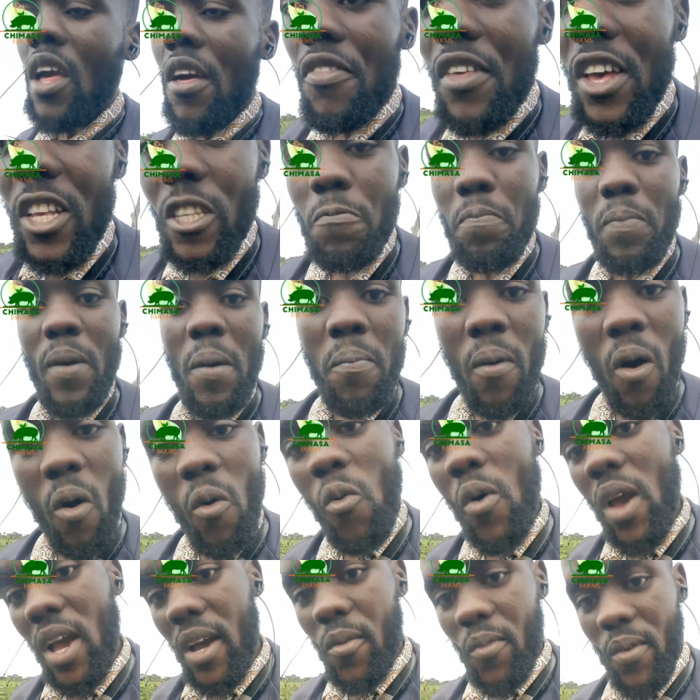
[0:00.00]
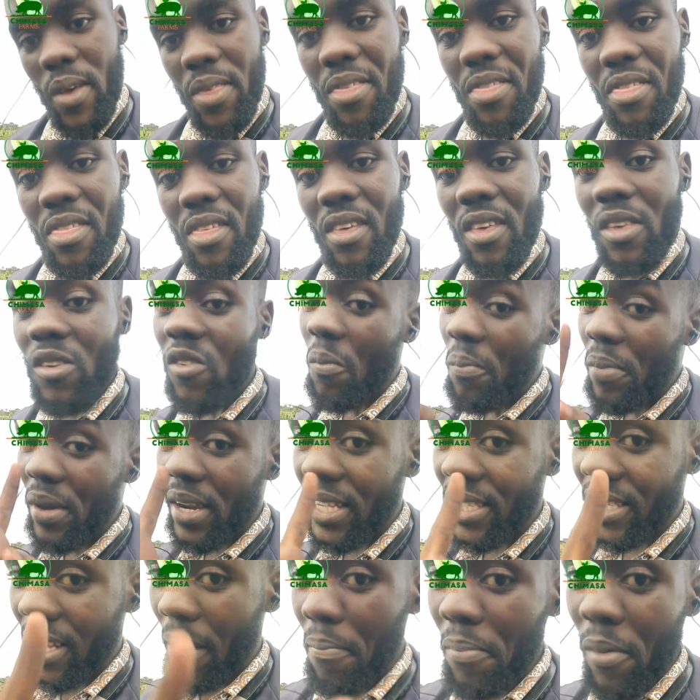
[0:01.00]
These people work with, you'll be
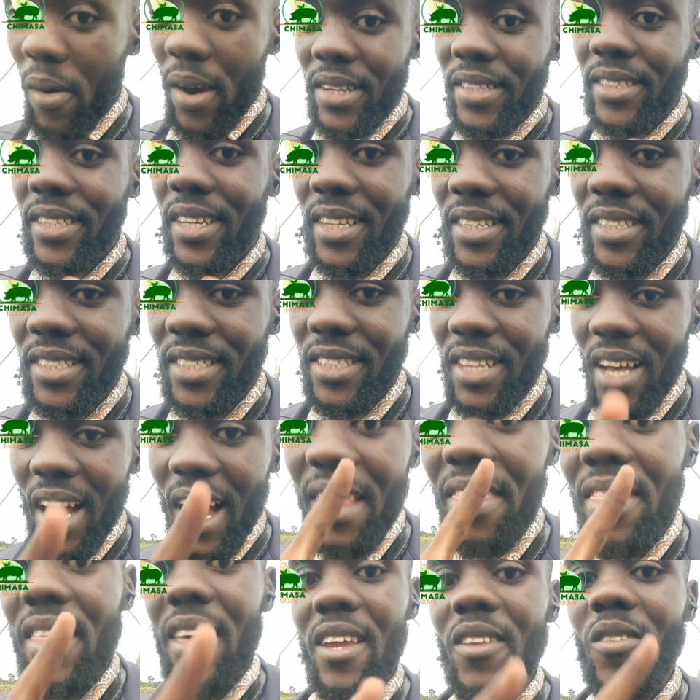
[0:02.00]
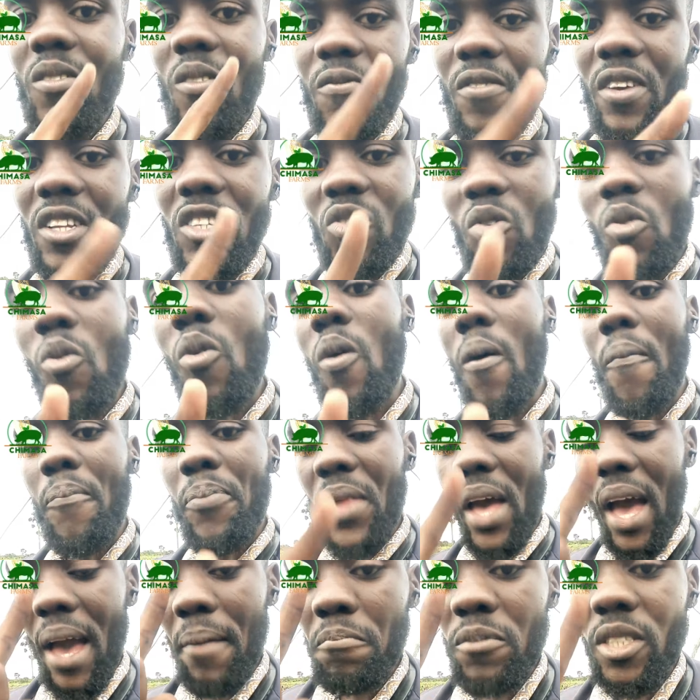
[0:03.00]
disappointed at the end of it all.
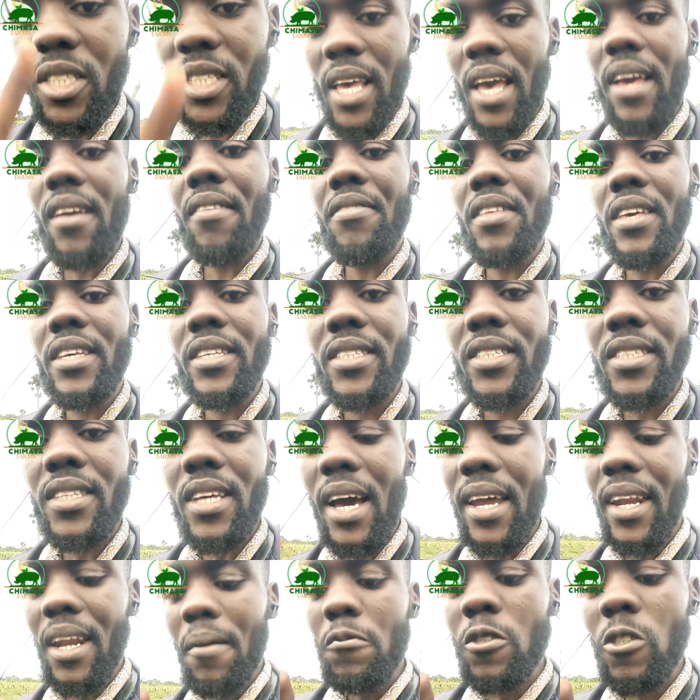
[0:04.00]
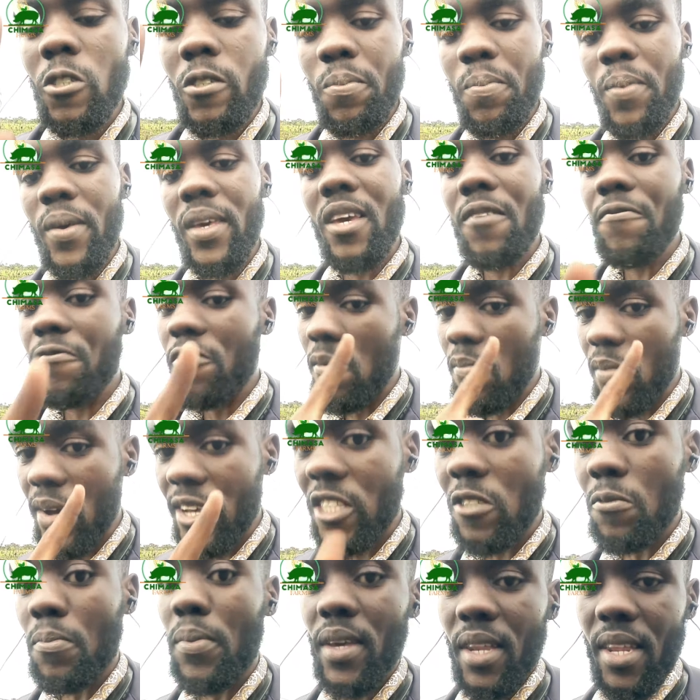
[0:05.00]
I'm saying this and I'm speaking from
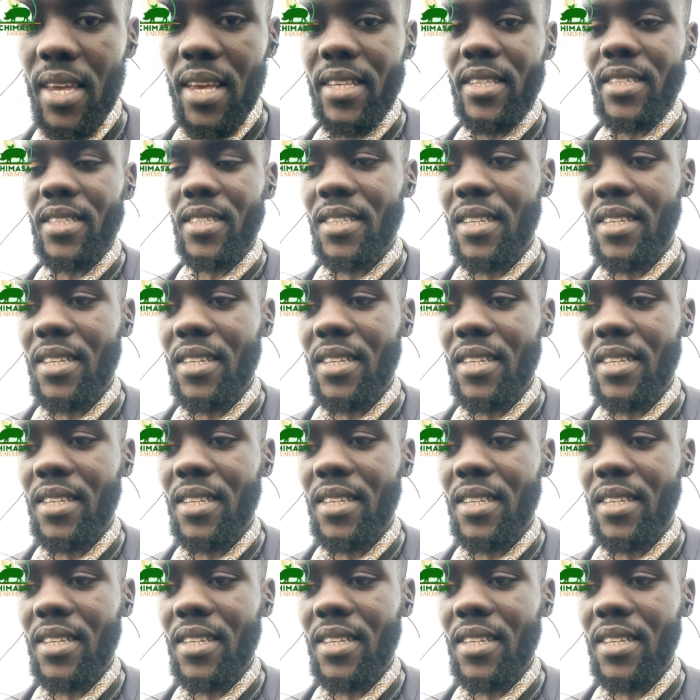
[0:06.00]
experience.